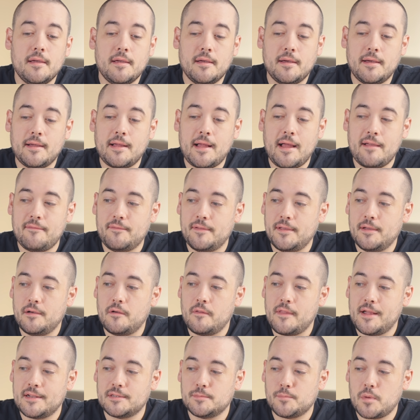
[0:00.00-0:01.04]
I feel
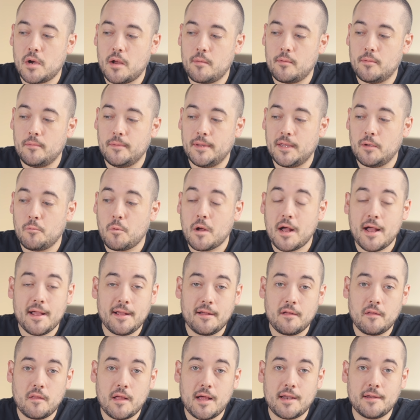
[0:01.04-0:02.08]
that's probably why
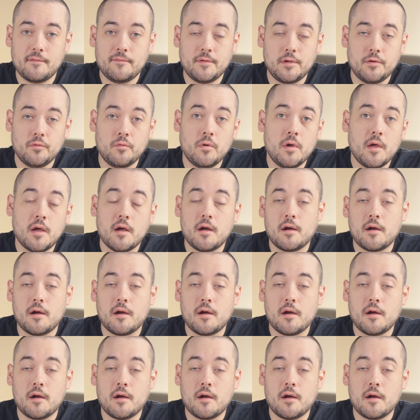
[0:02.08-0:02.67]
a lot of you